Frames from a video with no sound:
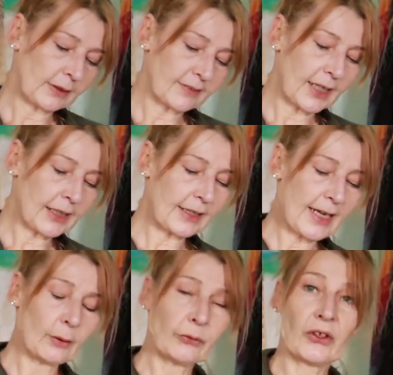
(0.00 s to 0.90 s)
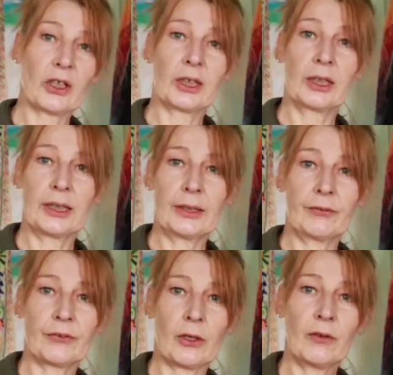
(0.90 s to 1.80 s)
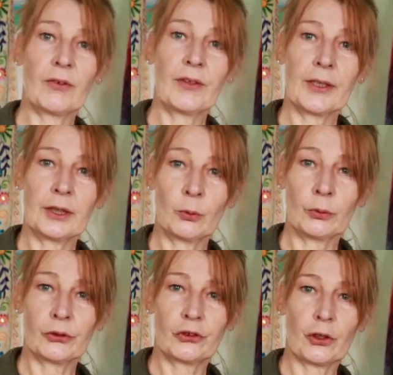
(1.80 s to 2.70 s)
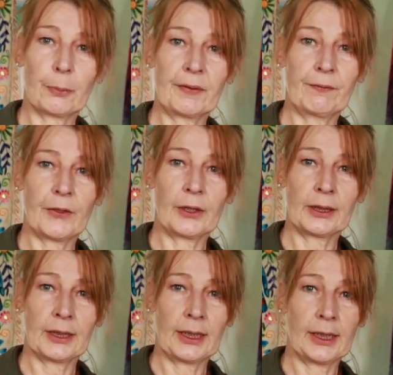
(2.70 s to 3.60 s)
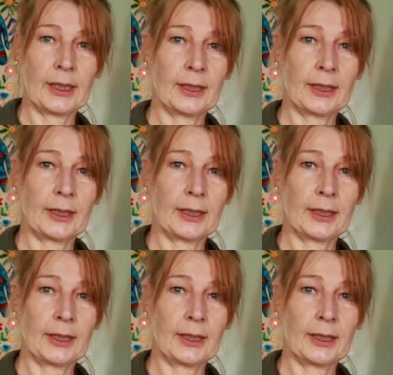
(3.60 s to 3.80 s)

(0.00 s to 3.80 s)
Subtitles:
Take the outside leaves off and then you want to chop it finely.